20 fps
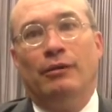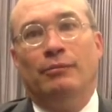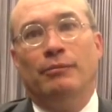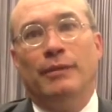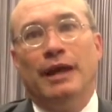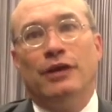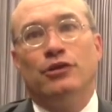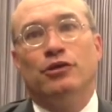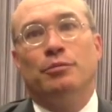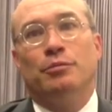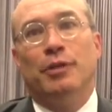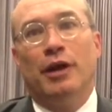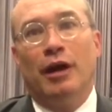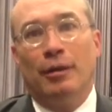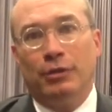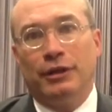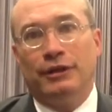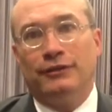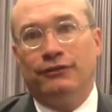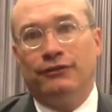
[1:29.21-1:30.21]
major
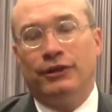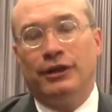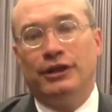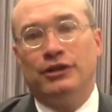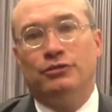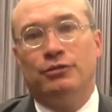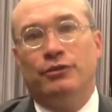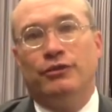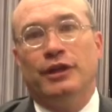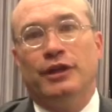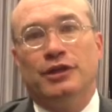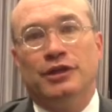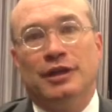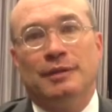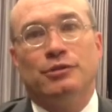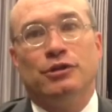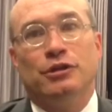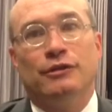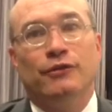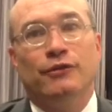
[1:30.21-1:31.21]
public fleets with the
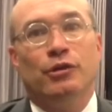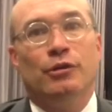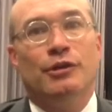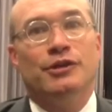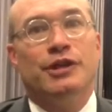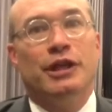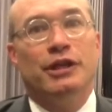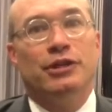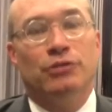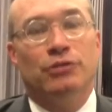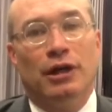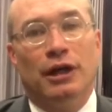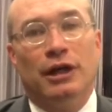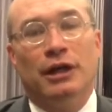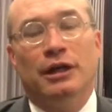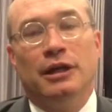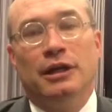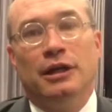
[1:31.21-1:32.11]
exception of USA Truck,